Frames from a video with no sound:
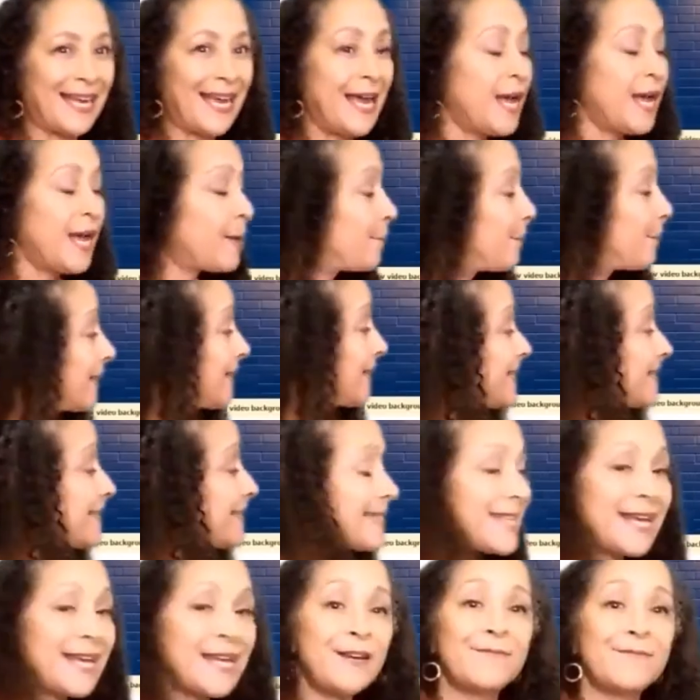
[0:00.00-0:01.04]
but instead
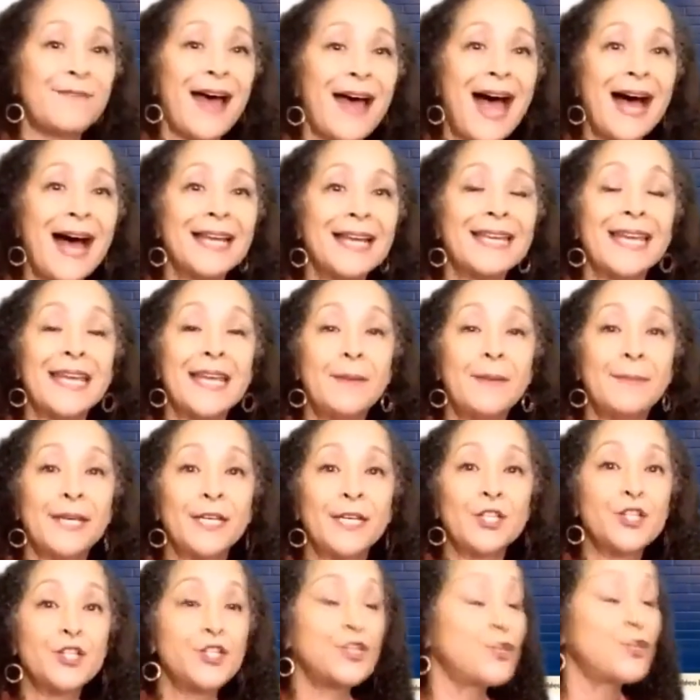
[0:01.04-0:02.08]
of add image,
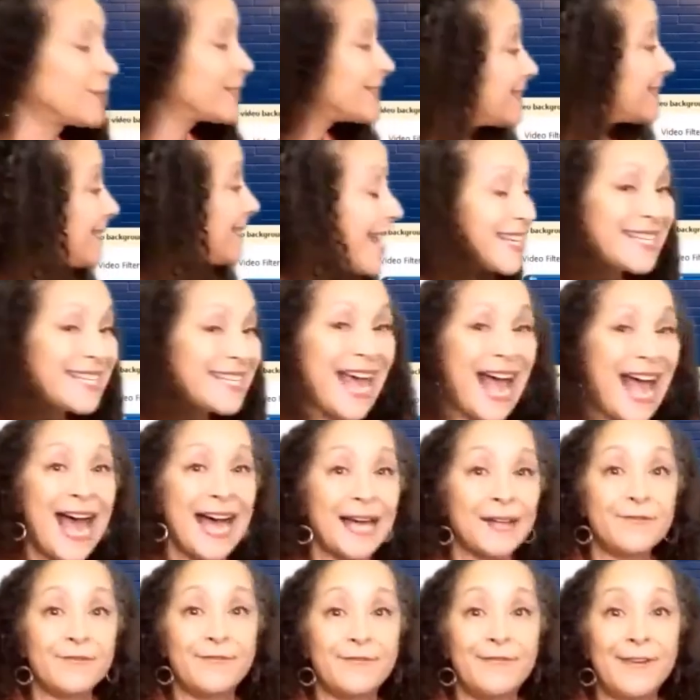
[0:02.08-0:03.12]
you'll select add
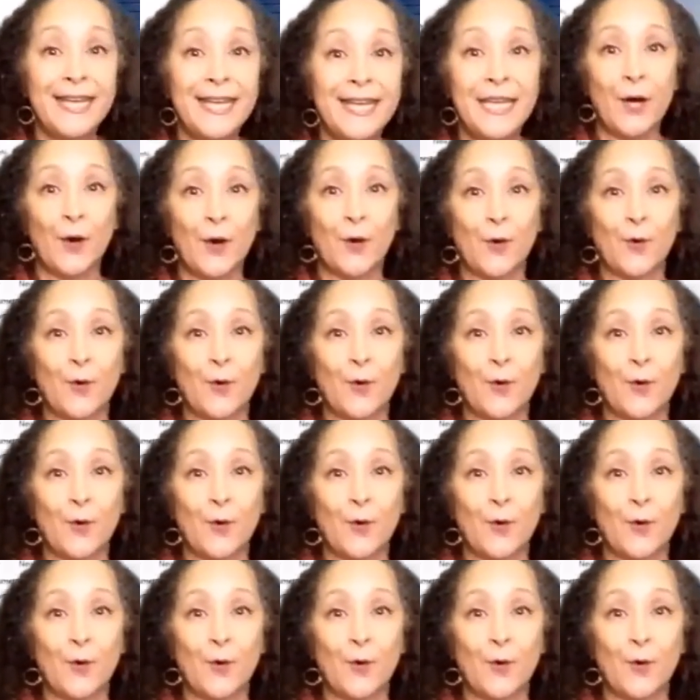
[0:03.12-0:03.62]
video.